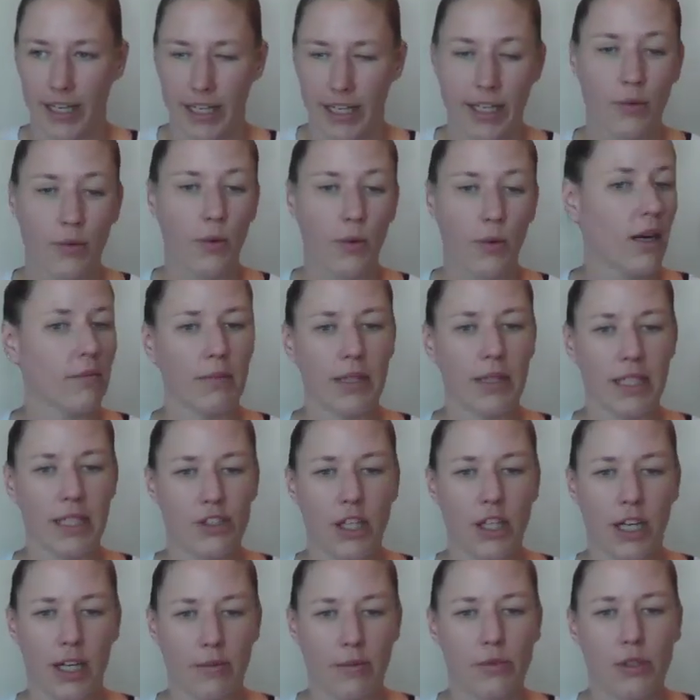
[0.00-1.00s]
that I want
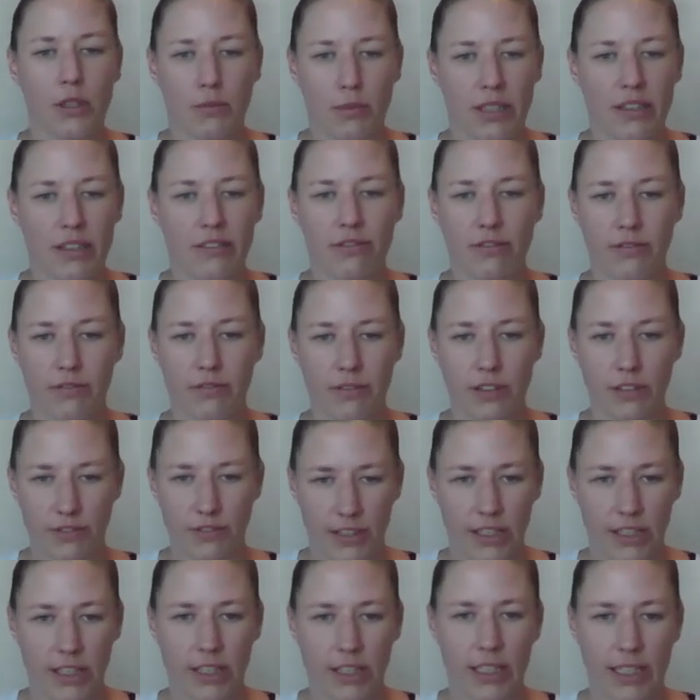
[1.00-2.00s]
my job to be
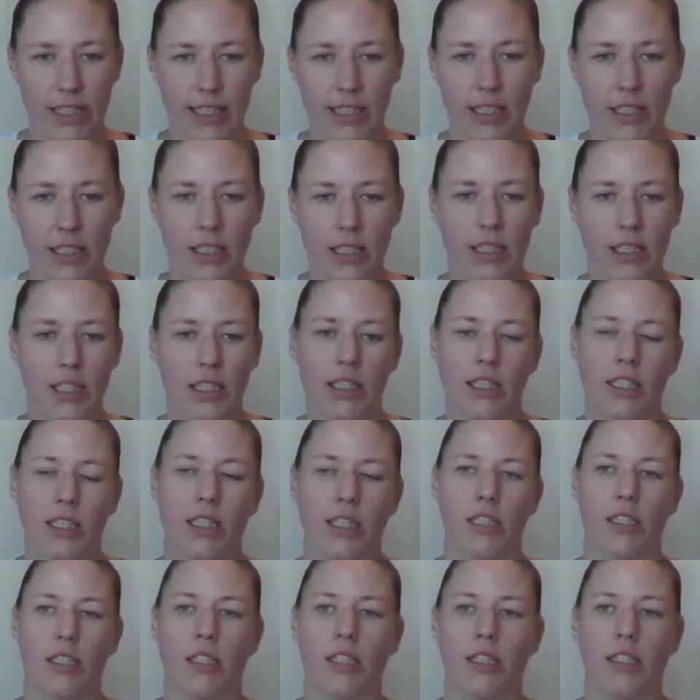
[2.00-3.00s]
fulfilling.
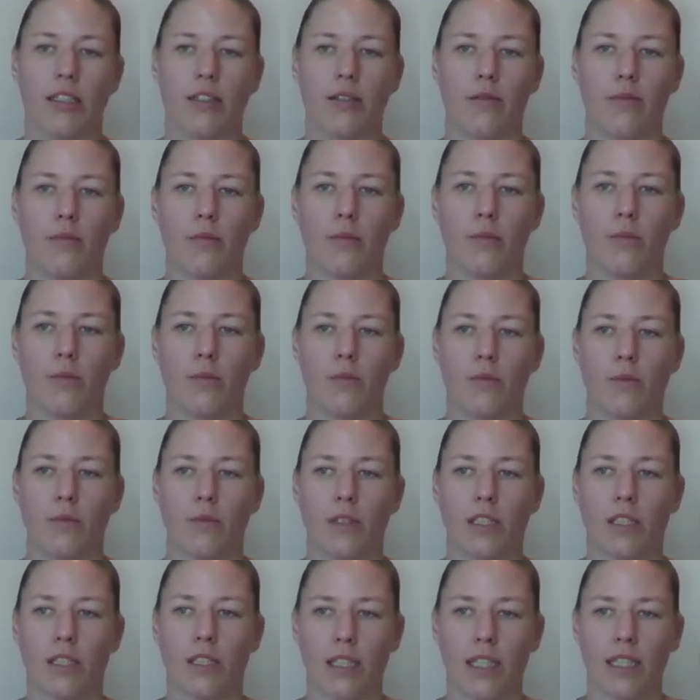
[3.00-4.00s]
Uh,
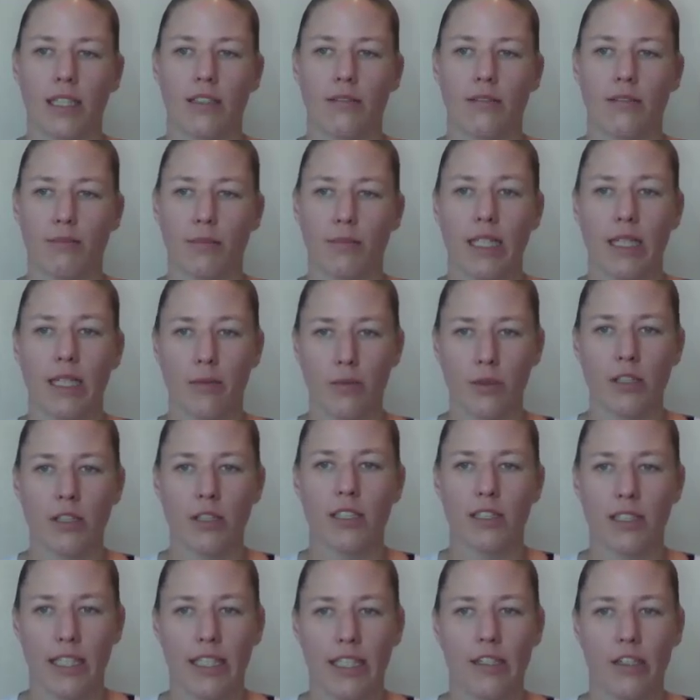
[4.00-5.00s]
to like be
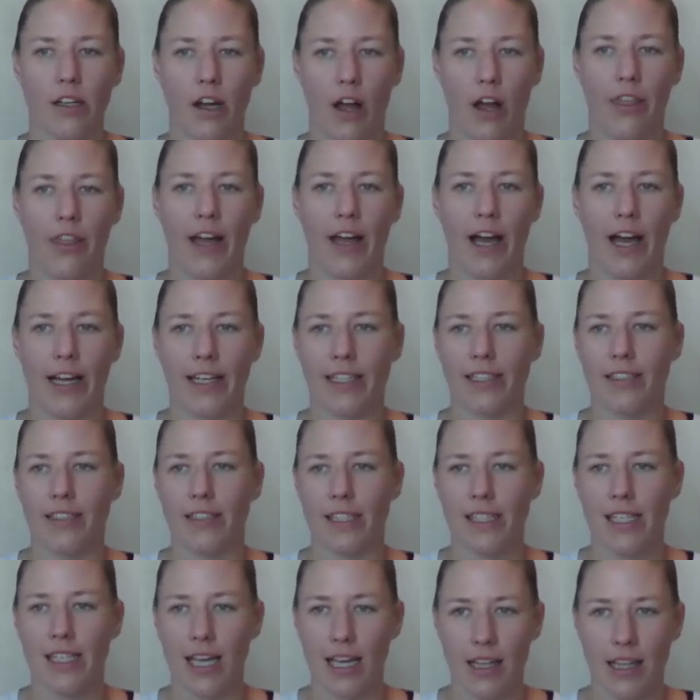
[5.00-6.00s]
able to land on that
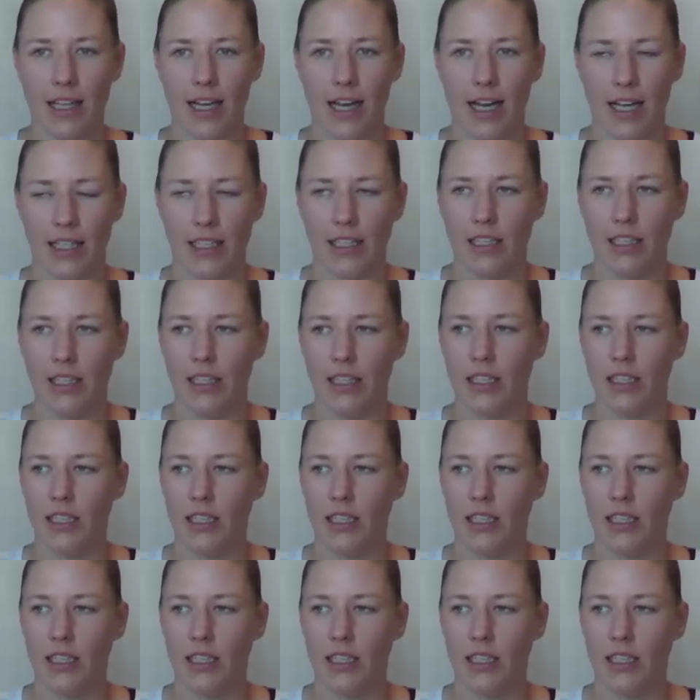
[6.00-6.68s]
and say that.